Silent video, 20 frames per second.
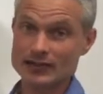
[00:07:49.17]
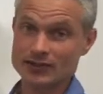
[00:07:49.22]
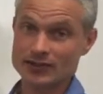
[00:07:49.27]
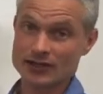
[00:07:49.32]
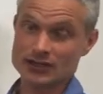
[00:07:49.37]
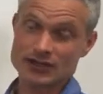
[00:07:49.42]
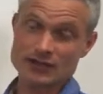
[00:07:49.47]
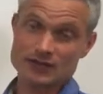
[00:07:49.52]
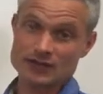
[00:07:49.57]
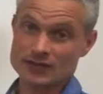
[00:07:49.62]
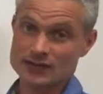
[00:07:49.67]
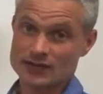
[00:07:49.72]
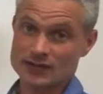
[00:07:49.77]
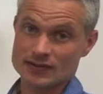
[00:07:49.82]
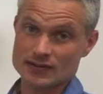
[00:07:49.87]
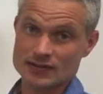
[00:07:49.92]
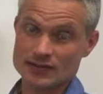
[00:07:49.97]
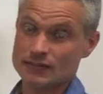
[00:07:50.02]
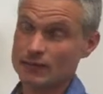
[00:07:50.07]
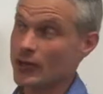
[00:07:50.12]
digestive
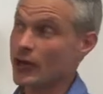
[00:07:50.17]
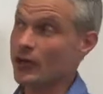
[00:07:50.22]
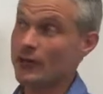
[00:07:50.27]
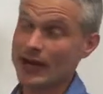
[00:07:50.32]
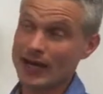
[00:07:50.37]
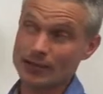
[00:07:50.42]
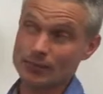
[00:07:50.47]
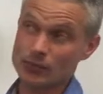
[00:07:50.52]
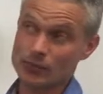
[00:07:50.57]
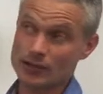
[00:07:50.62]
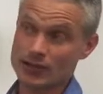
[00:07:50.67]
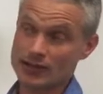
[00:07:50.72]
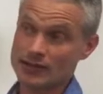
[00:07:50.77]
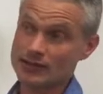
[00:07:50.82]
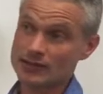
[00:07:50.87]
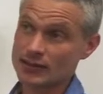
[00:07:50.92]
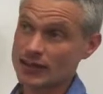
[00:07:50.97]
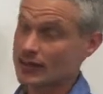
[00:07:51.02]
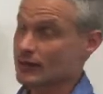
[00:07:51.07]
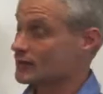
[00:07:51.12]
system, no animal
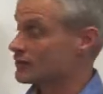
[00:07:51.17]
does,